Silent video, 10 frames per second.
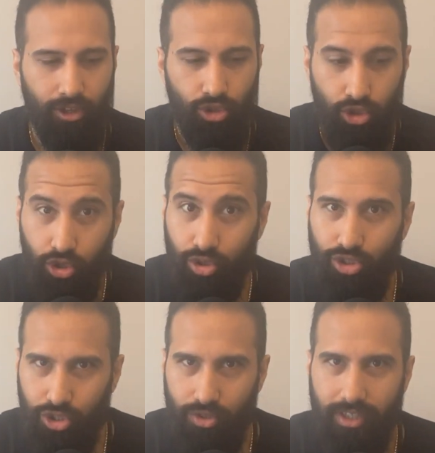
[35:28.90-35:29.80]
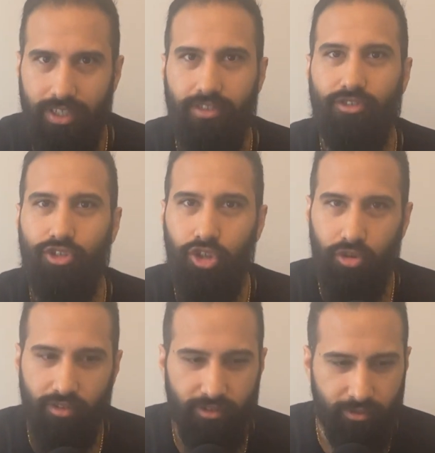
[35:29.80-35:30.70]
Do your duties, do your
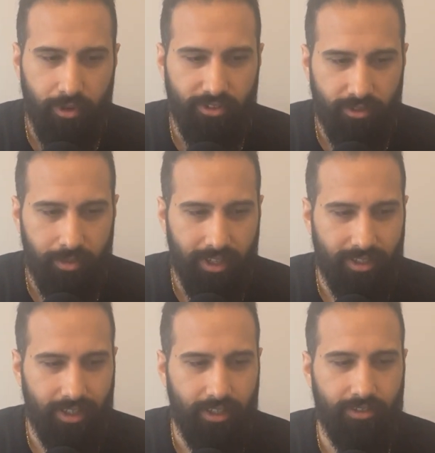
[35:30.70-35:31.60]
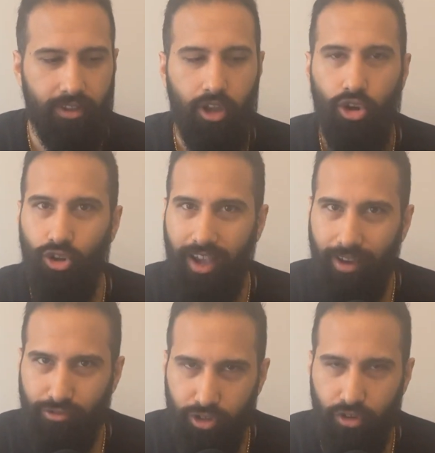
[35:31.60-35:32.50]
responsibilities, look
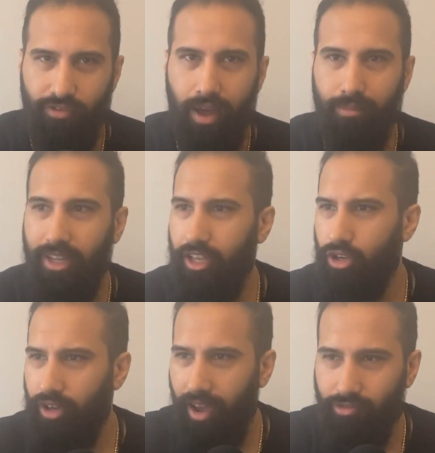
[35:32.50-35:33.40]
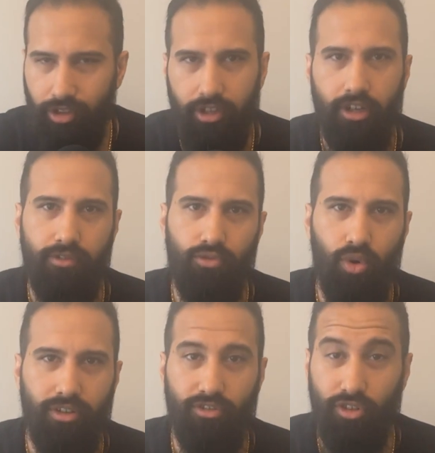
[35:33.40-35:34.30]
after your family, look after your loved
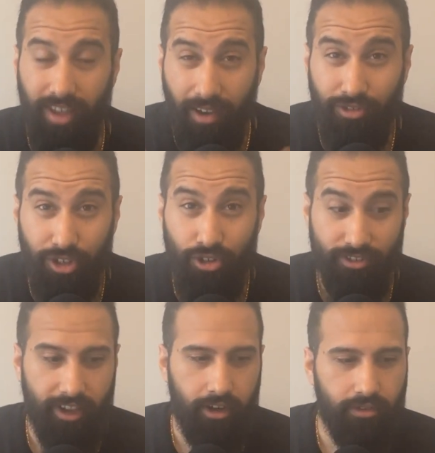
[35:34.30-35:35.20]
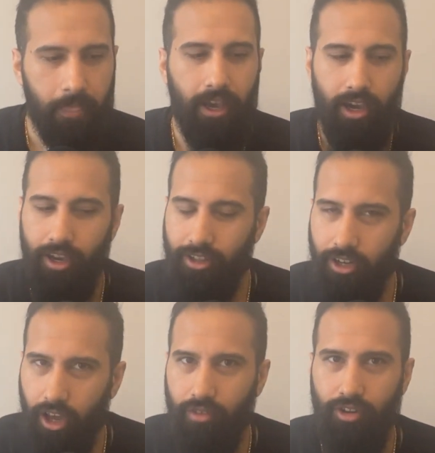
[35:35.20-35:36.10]
ones, look after yourself, earn a
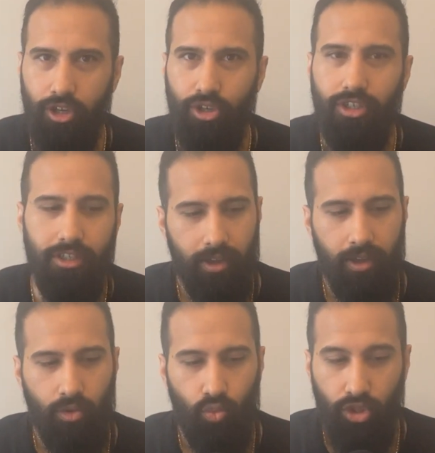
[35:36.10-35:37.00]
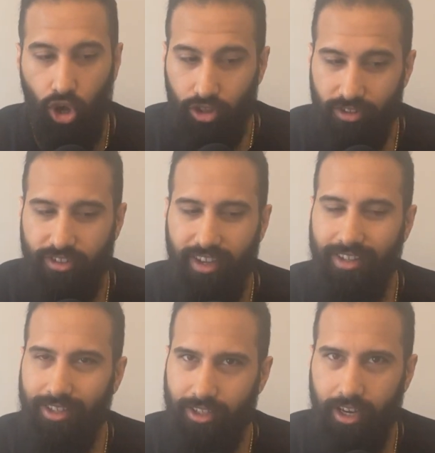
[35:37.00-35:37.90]
livelihood with honesty and
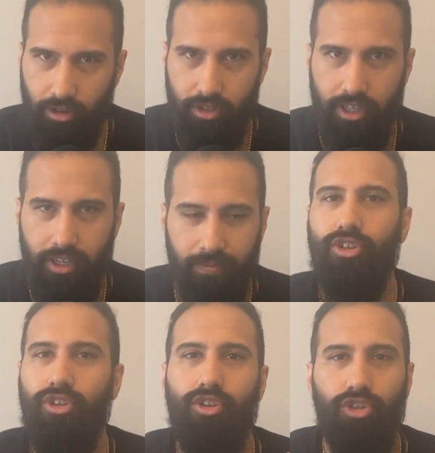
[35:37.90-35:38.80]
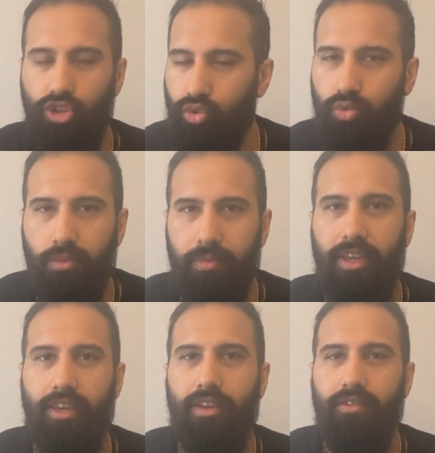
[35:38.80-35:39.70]
integrity. You will
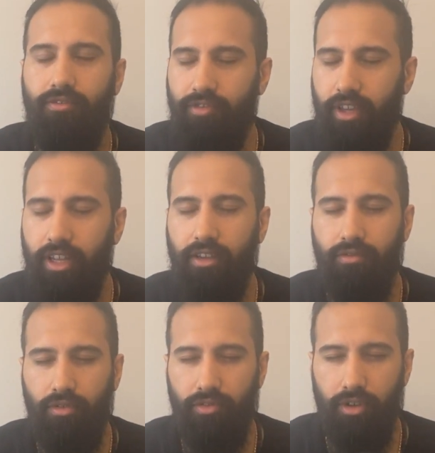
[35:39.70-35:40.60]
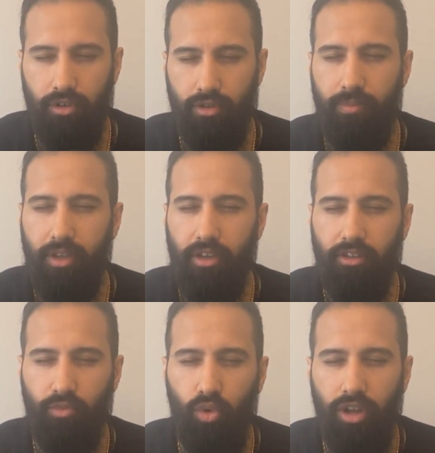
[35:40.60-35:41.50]
be feeling fulfilled
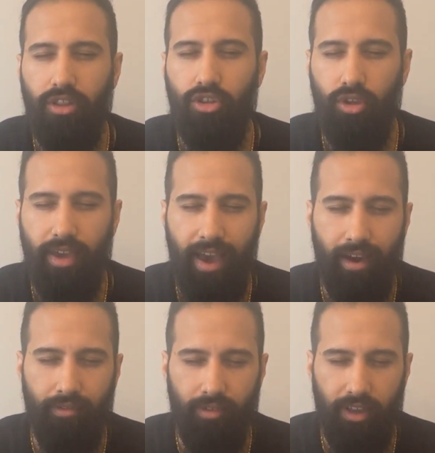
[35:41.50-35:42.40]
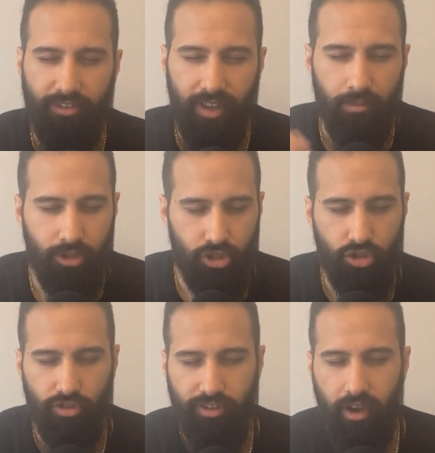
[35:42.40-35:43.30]
because one, you have established
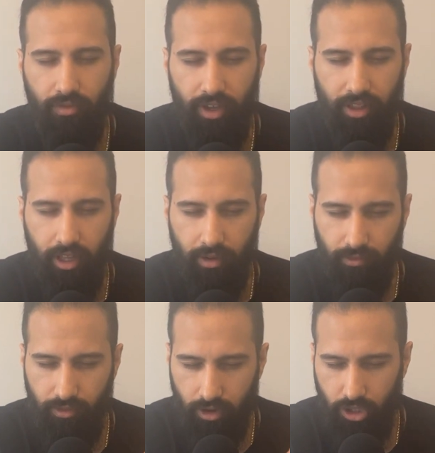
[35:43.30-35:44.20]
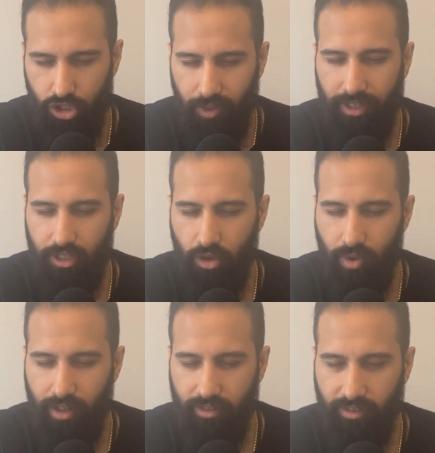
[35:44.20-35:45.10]
yourself in the unfluctuating
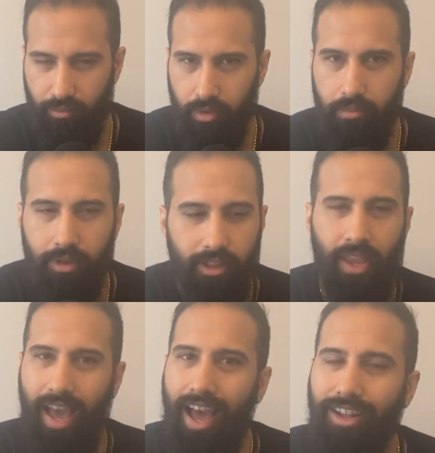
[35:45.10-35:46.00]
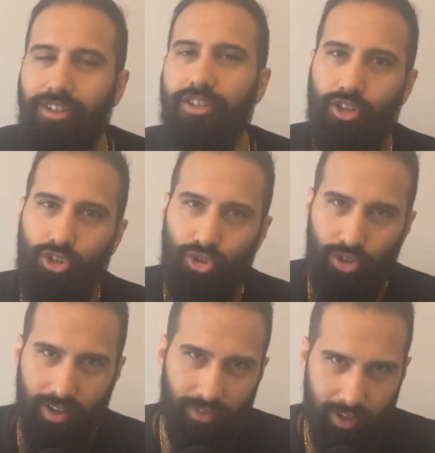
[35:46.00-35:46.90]
awareness of Brahman and you're
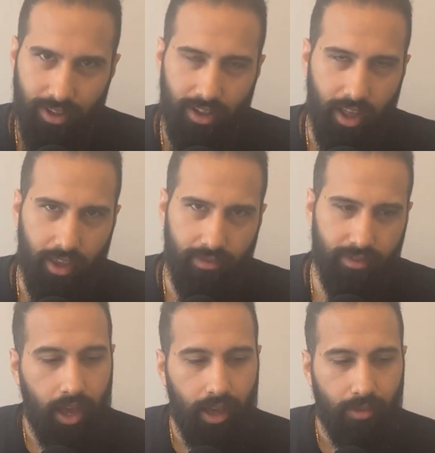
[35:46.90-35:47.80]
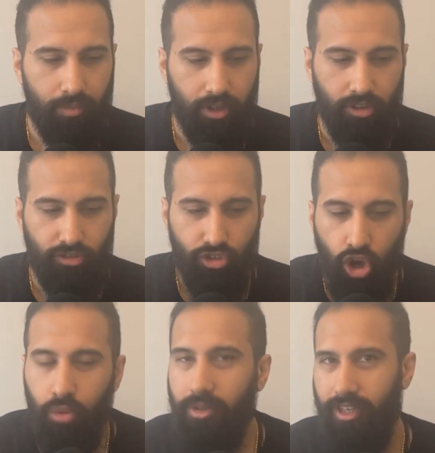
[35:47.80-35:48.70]
living life. Because
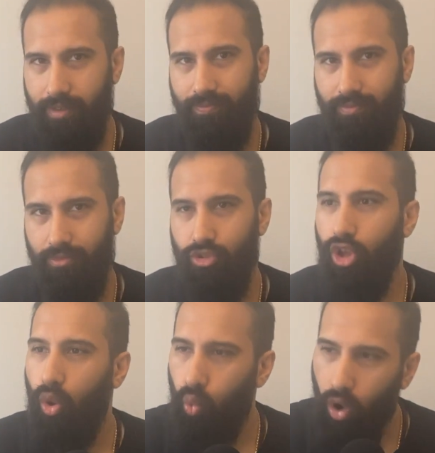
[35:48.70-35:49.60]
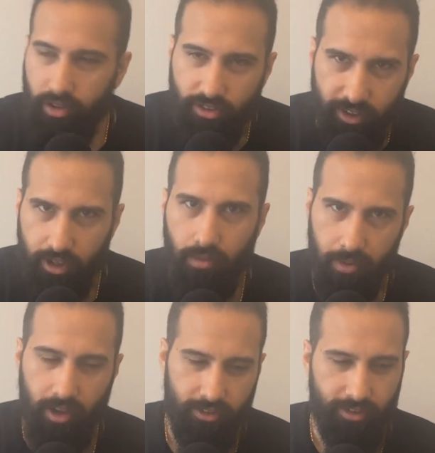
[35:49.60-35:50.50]
nobody, not one single
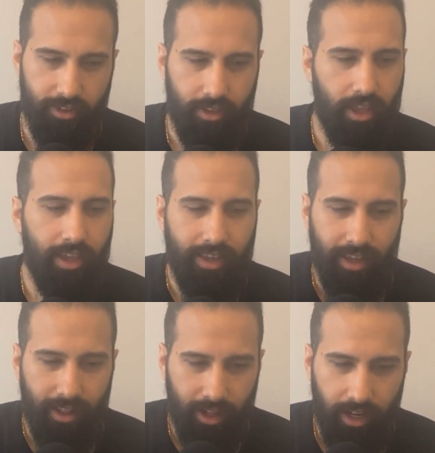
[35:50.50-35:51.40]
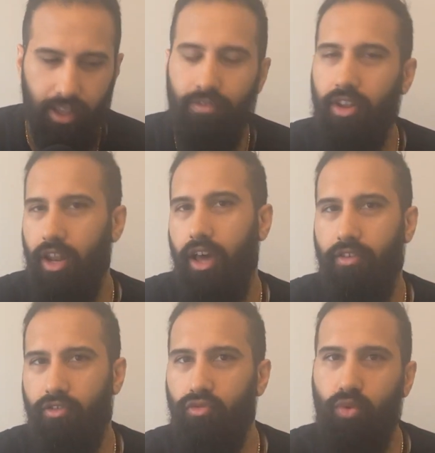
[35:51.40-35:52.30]
person, can live a
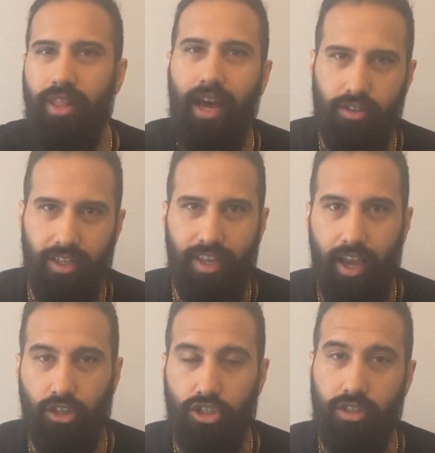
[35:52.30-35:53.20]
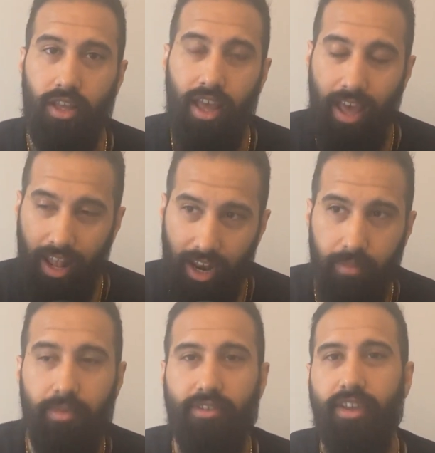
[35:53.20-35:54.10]
life without any action. And
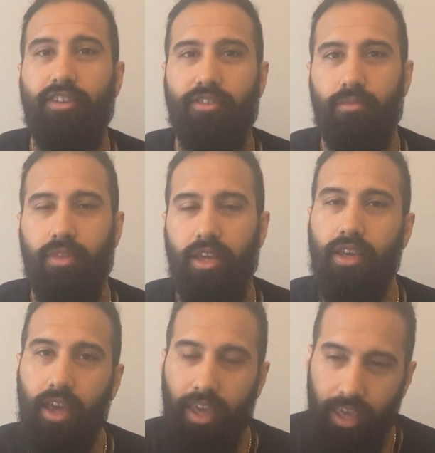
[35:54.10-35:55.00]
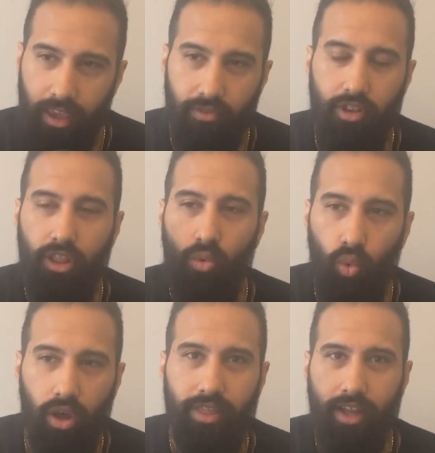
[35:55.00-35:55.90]
let me say something, even the
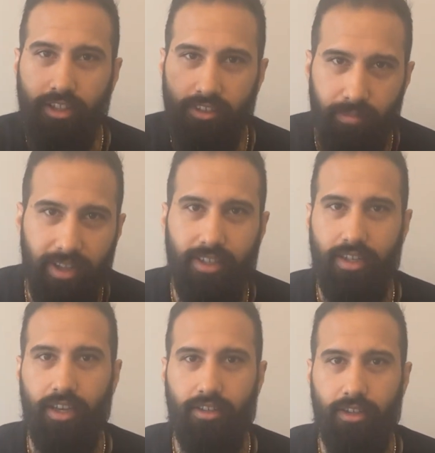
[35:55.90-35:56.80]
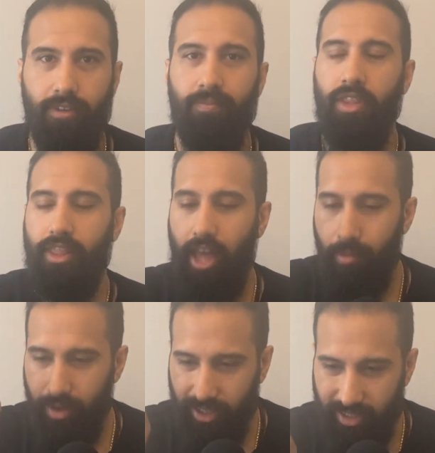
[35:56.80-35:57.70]
one that is meditating, that
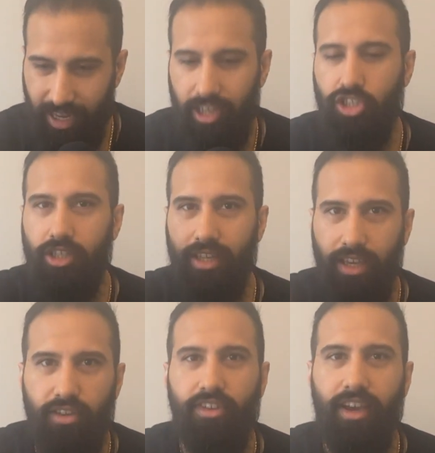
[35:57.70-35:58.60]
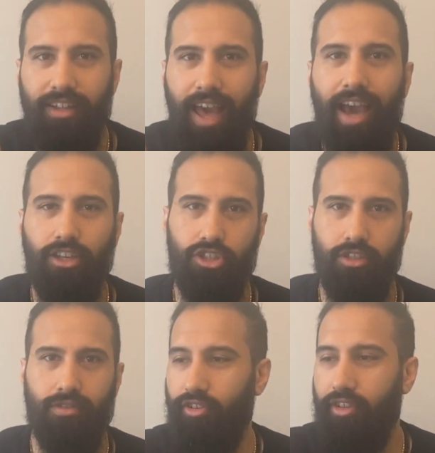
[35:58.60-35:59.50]
meditation is an action.